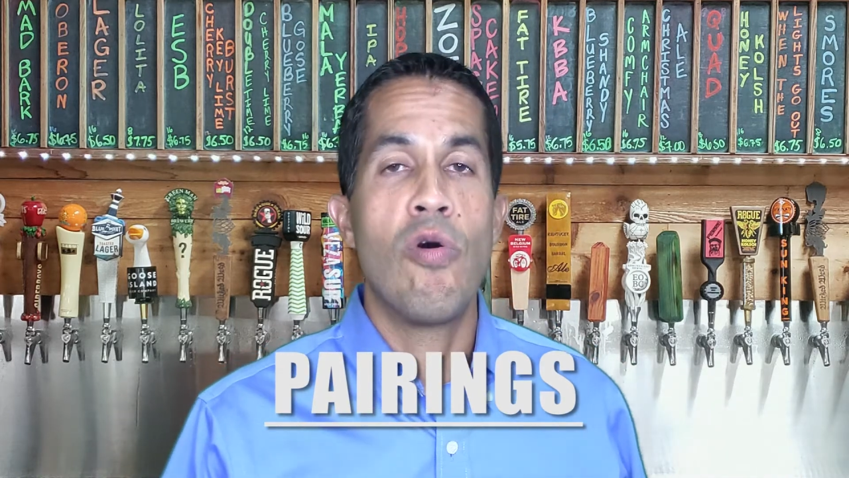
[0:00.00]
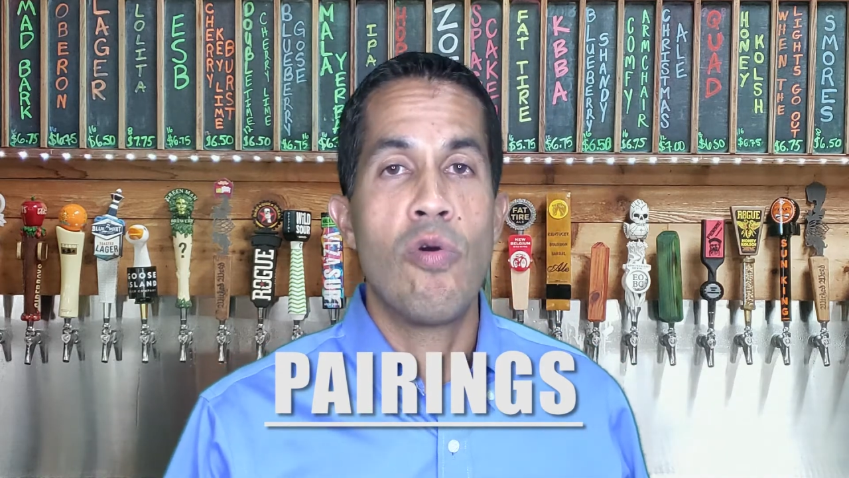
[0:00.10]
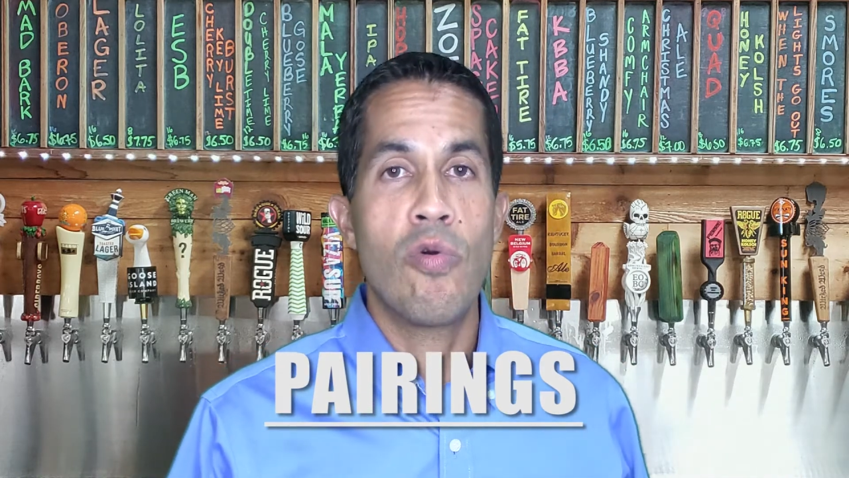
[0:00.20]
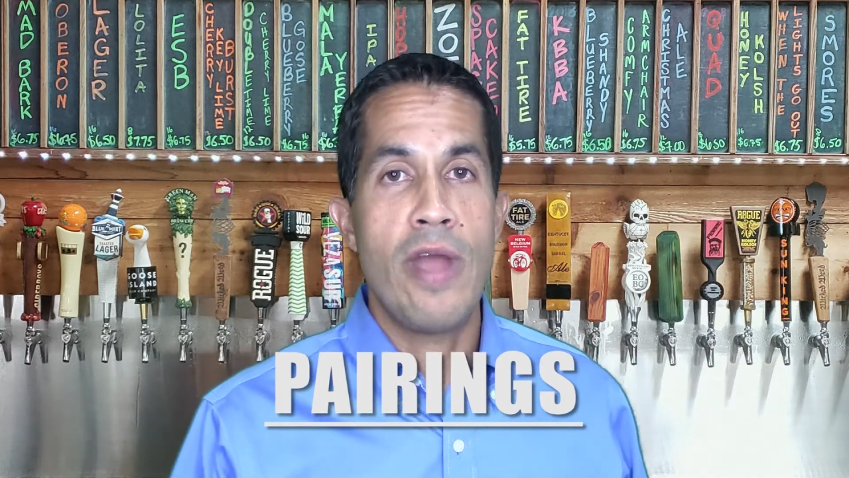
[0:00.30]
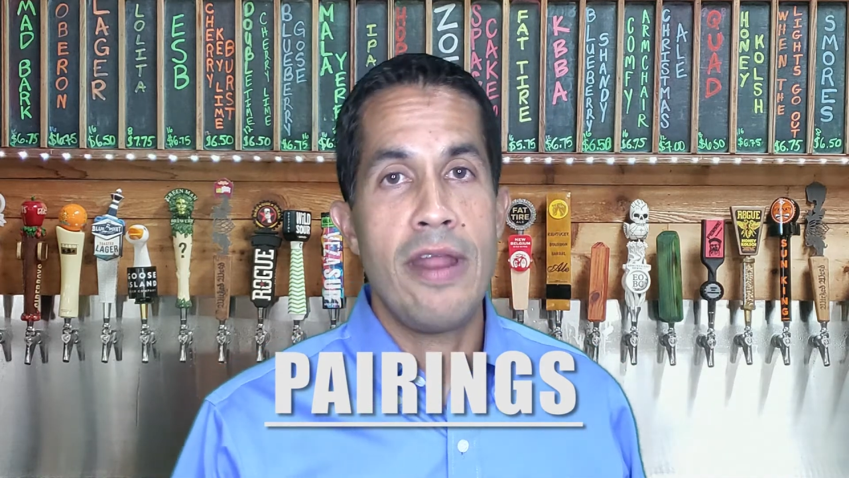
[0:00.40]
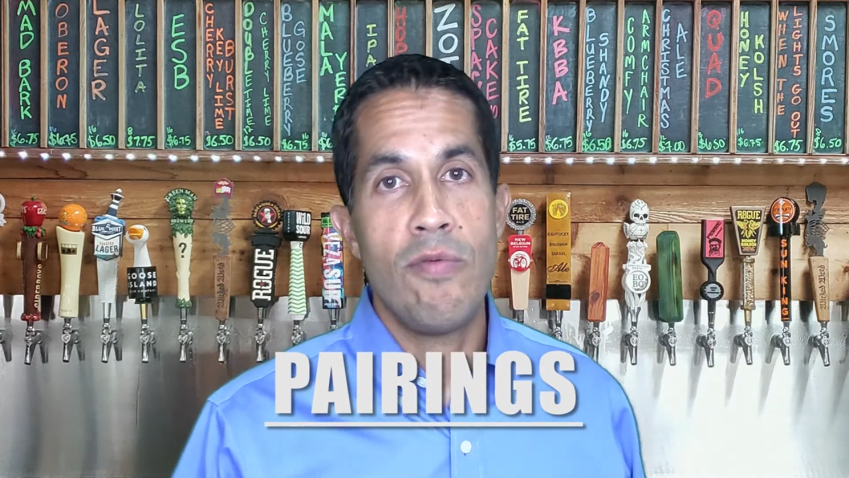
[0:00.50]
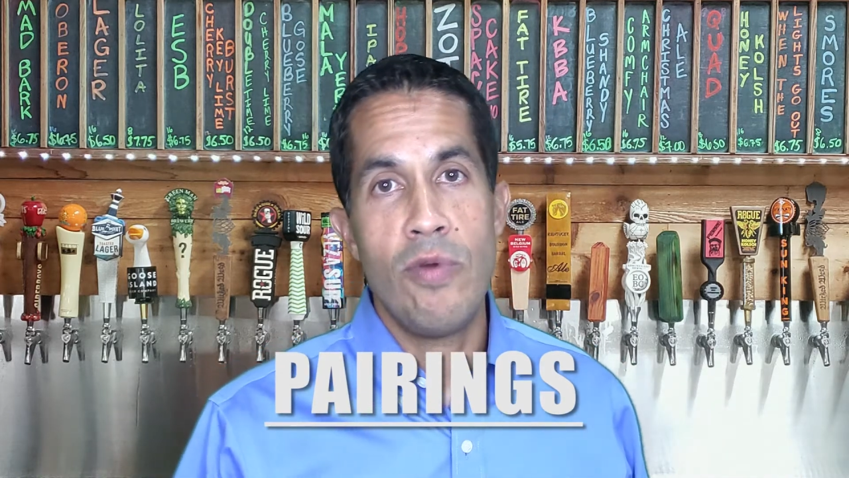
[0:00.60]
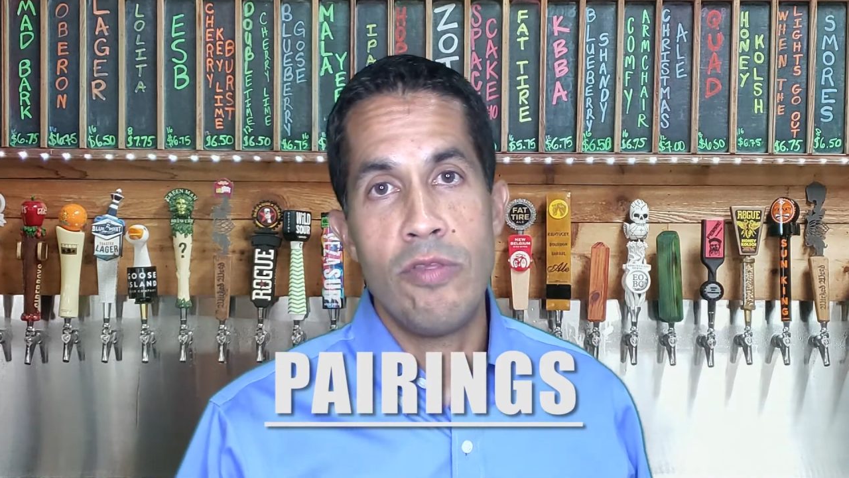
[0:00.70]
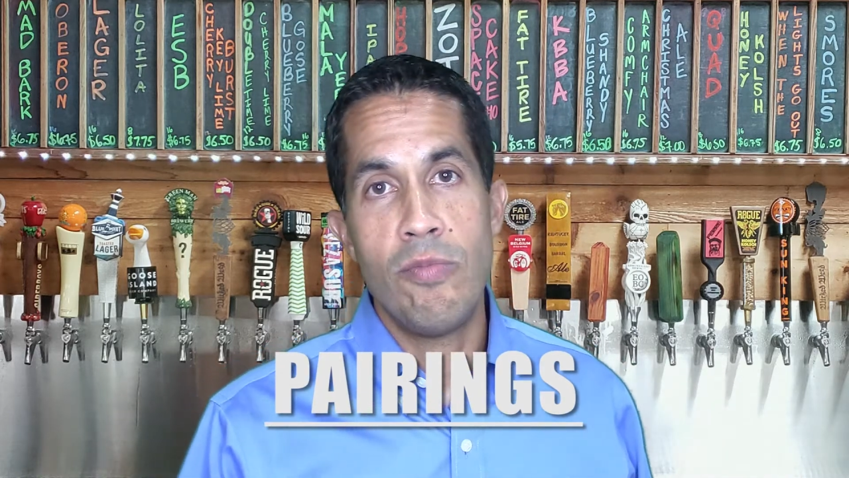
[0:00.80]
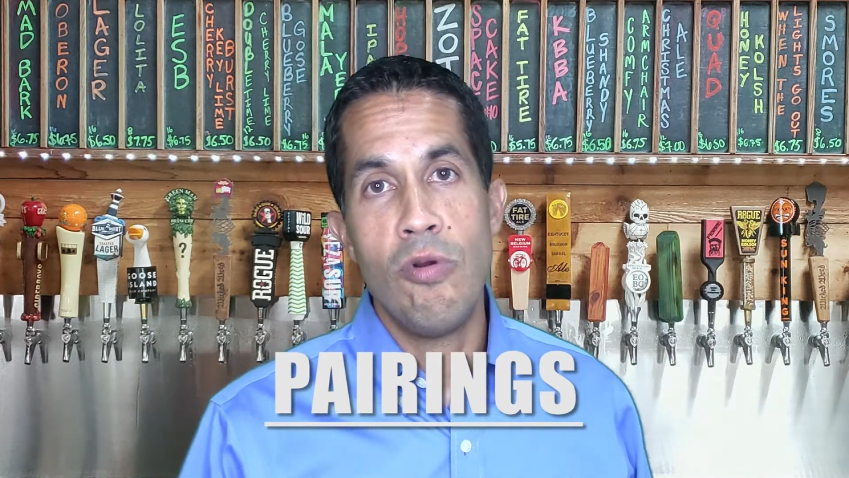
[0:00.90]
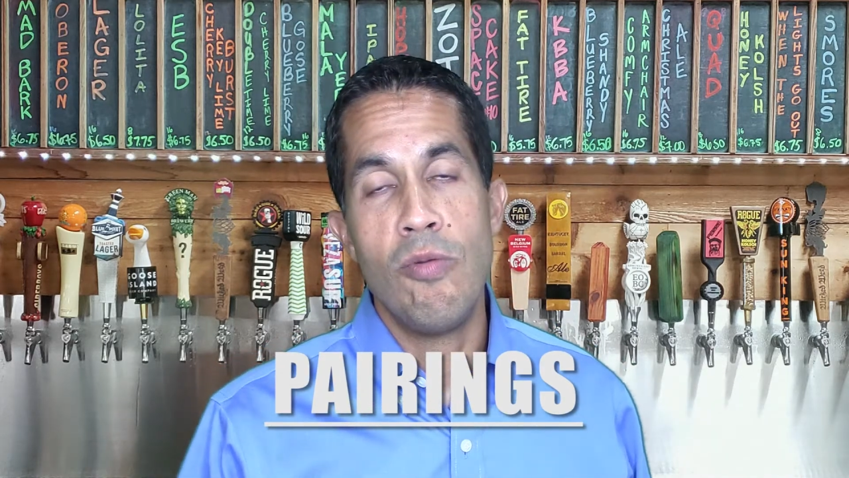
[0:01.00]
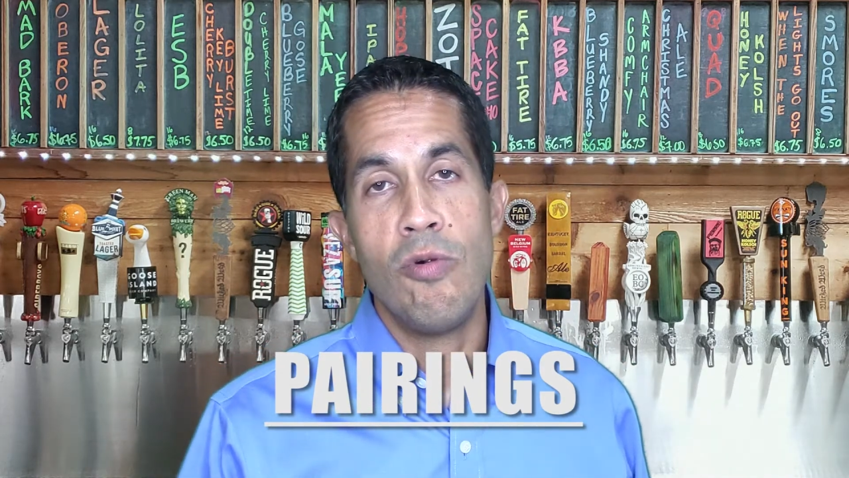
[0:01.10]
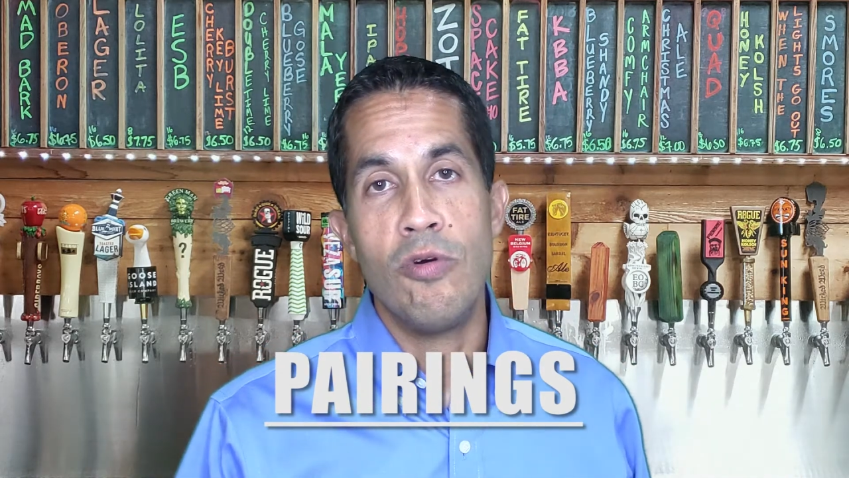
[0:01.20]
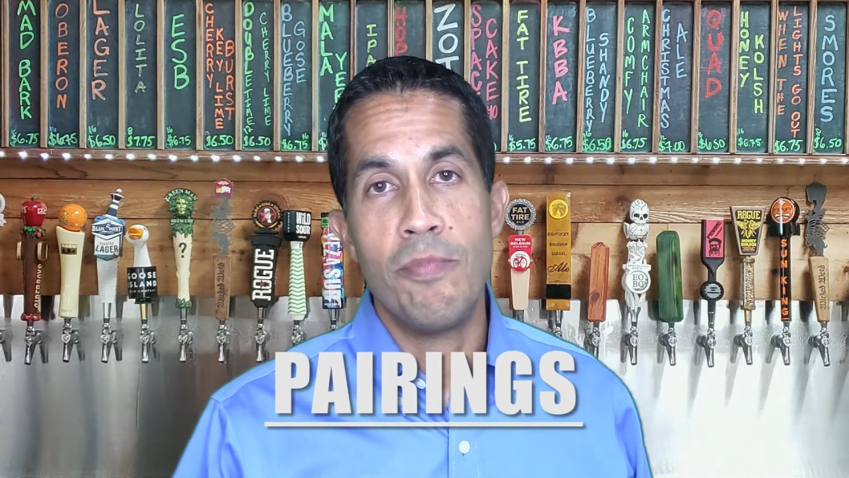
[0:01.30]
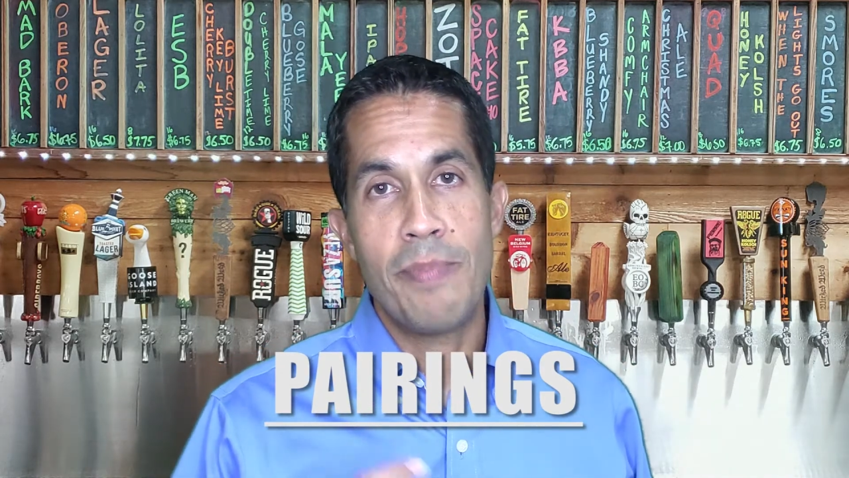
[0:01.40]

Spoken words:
great with Blue Moon.